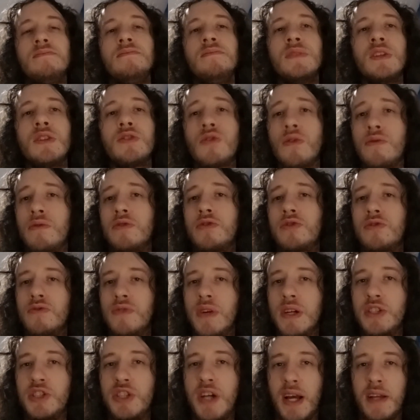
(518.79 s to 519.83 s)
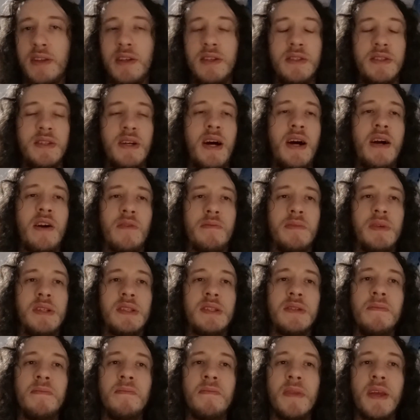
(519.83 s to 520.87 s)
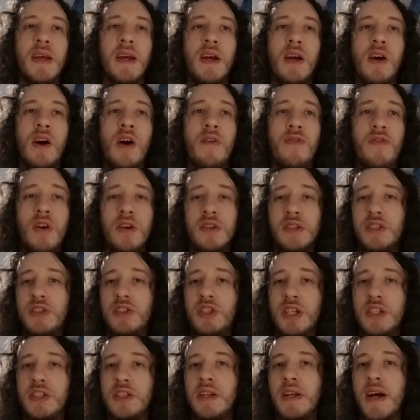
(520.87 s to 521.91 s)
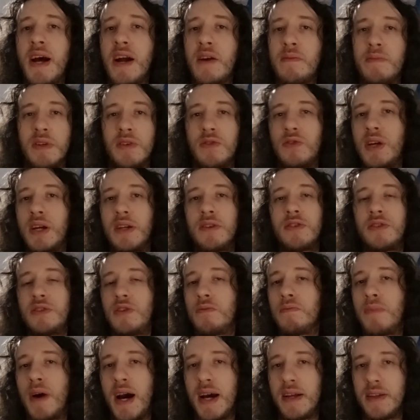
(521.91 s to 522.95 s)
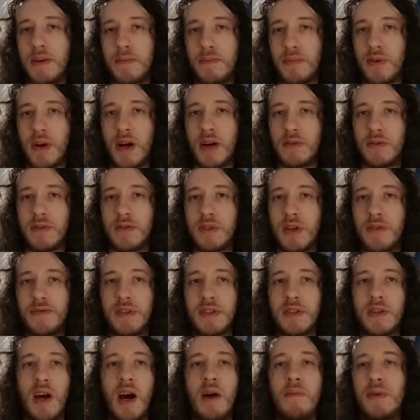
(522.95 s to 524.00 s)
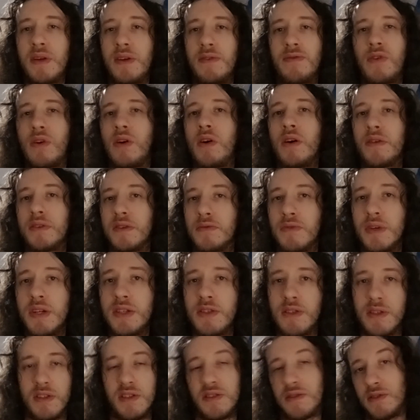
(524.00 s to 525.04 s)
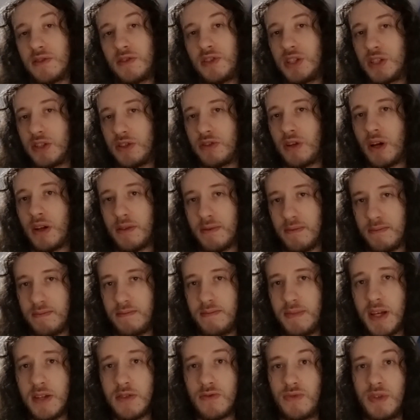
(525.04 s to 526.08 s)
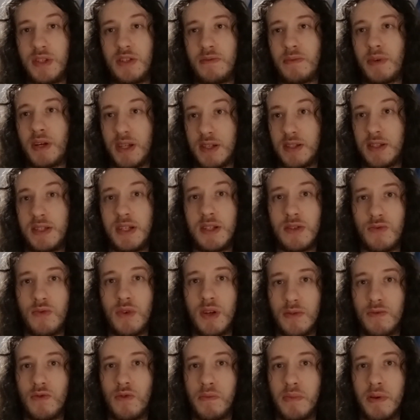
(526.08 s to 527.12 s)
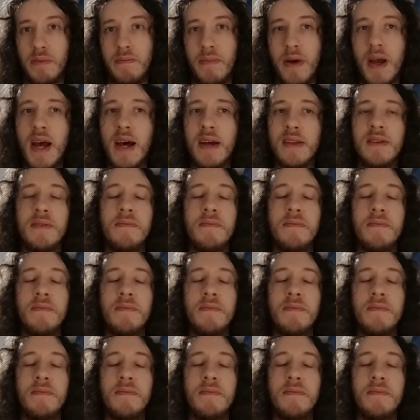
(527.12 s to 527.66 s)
So you should reject this argument. Of course, it's just an argument. You can still buy the products of this company for other reasons, just not this reason, because this one would be bad.